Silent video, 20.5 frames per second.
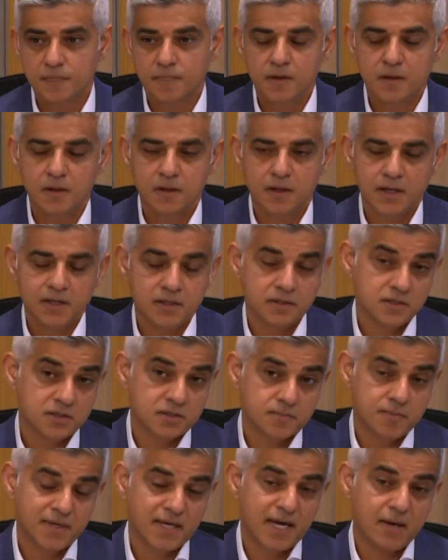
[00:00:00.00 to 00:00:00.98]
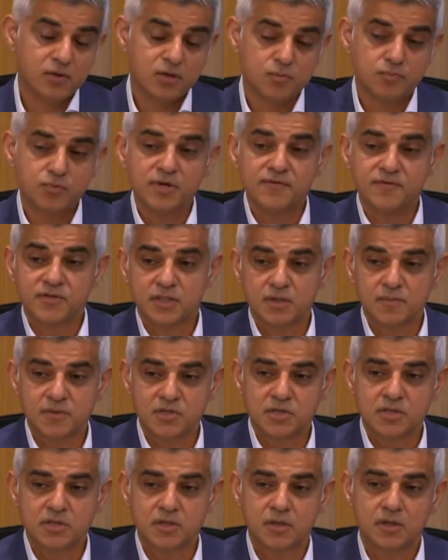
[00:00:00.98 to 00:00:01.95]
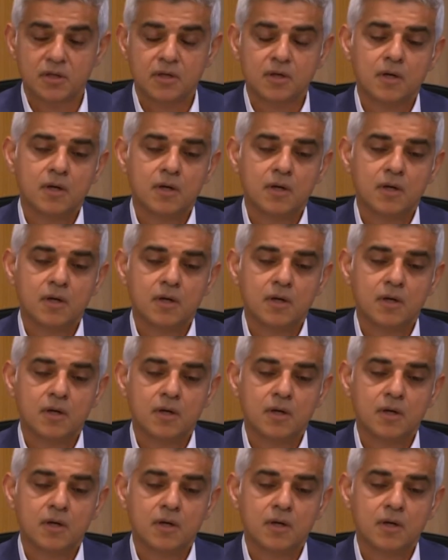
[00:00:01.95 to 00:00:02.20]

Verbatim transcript: Uh, and it, this began with the previous Commissioner